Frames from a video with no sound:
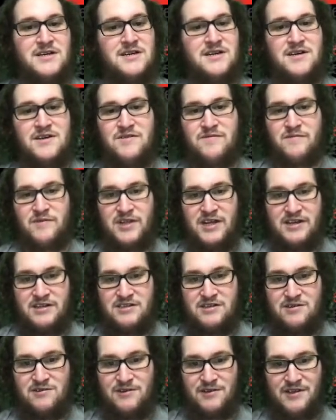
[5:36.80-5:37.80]
for
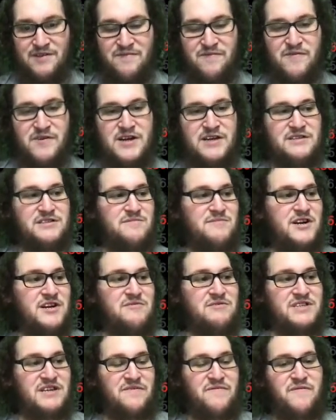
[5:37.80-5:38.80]
like totally free. So money
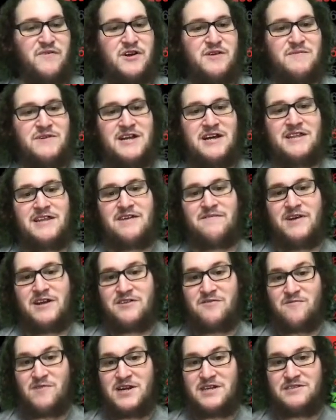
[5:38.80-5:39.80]
was like free, but now they've had
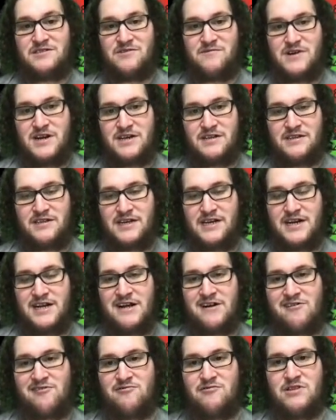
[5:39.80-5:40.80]
to raise the rate to like an
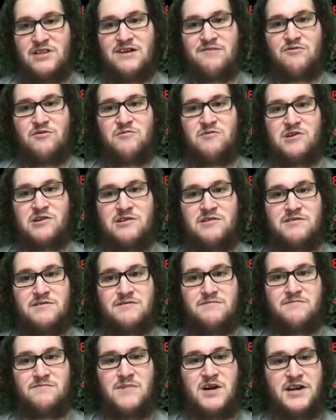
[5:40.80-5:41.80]
actual level where
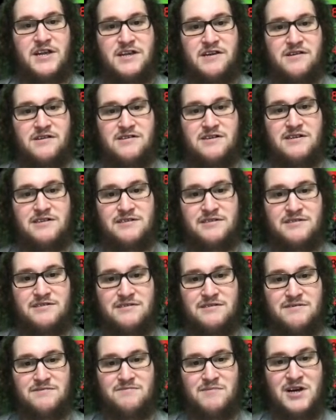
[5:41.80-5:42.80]
money
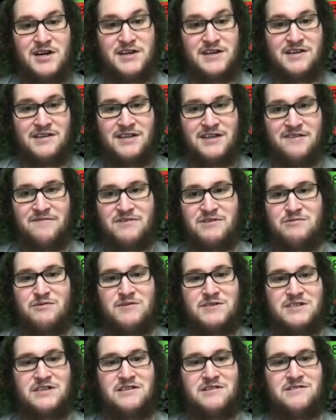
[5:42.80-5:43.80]
costs money. Like if someone
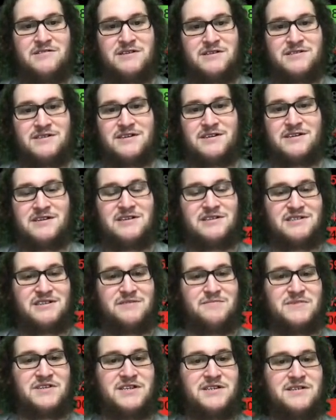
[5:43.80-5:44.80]
wants a loan, it's going to cost
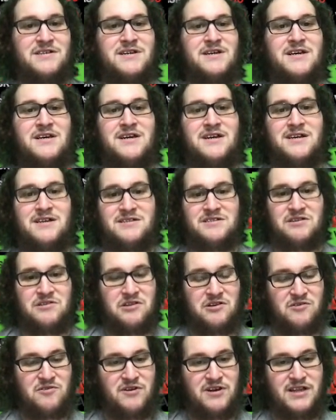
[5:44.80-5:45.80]
something. So
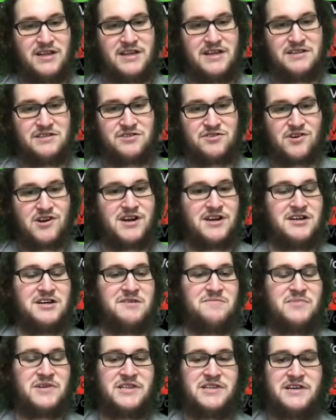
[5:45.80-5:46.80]
liquidity is drying
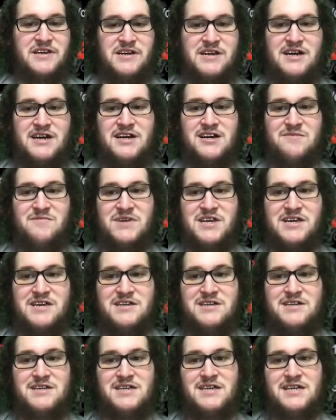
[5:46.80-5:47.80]
up in the
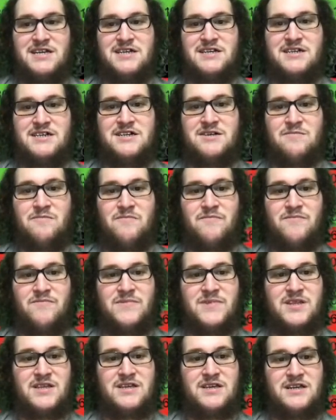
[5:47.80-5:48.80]
economy, and
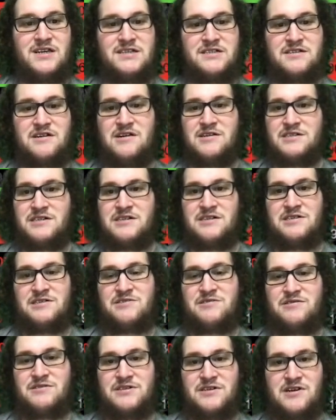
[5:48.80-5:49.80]
it's causing all
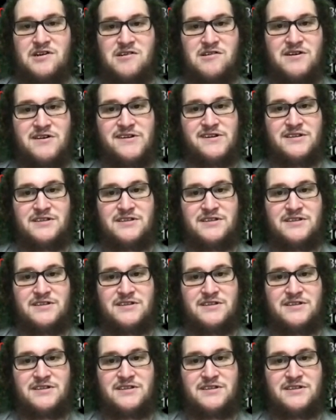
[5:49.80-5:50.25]
sorts of carnage on the